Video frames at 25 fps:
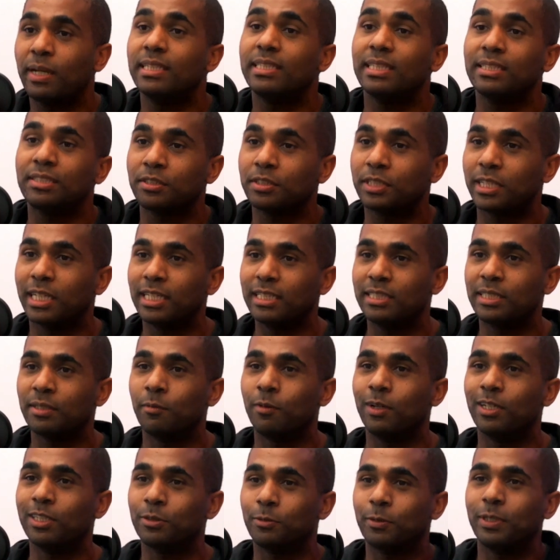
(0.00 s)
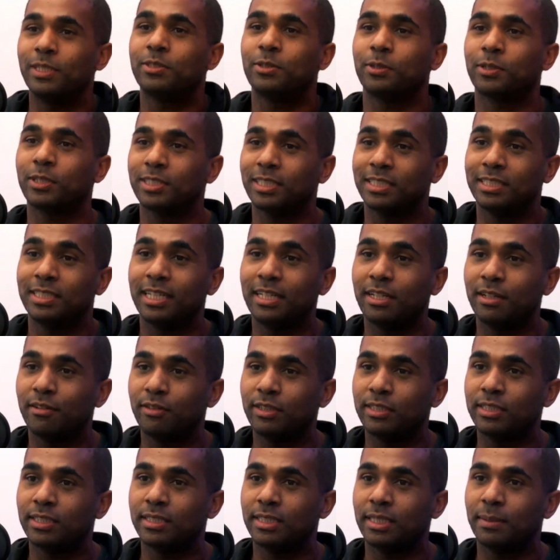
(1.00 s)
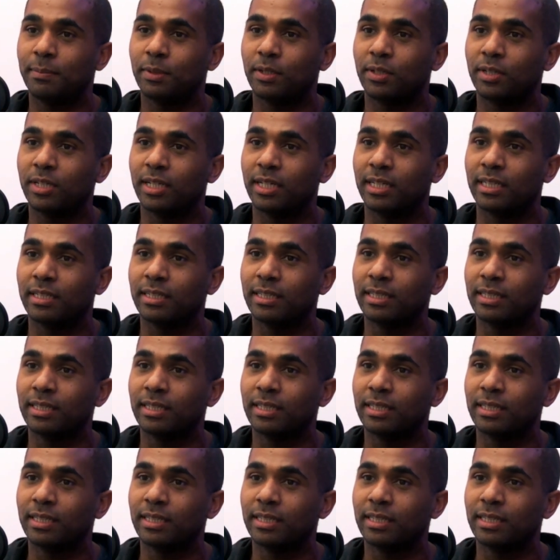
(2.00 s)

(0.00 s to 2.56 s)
dissertation was resource and data efficient deep learning.